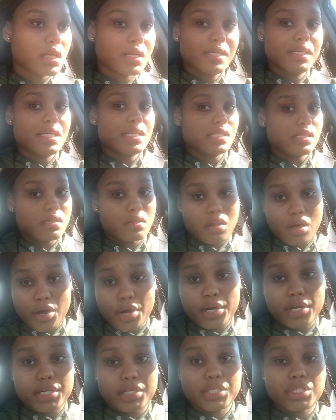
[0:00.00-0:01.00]
These are
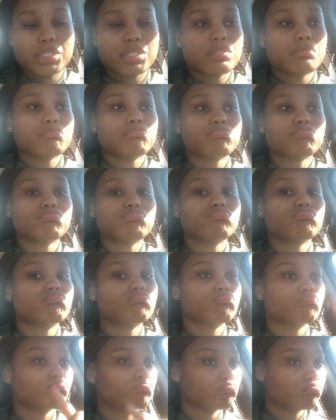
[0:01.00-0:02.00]
large.
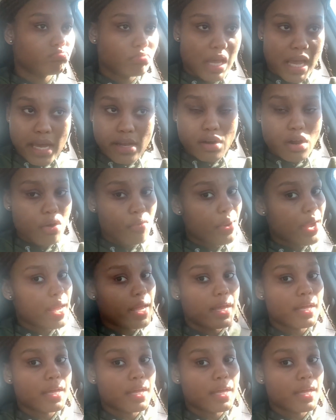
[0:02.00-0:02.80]
Anywho,